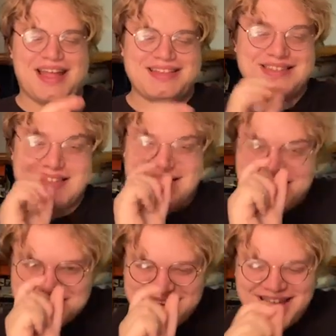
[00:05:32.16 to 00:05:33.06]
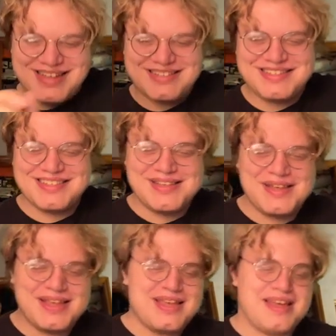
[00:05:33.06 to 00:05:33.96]
the little dice.
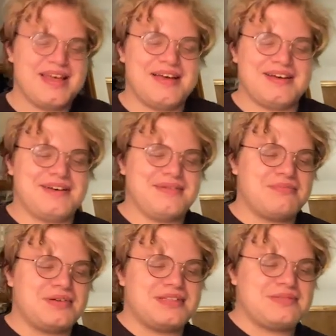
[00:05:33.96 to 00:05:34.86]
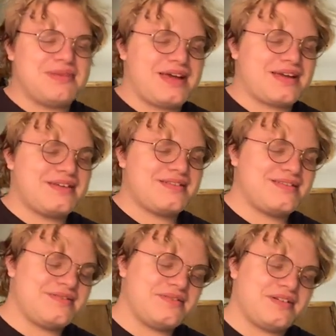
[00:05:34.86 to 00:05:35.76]
I'll put this back.
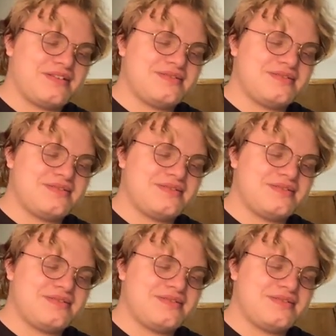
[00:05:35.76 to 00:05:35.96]
Hold on.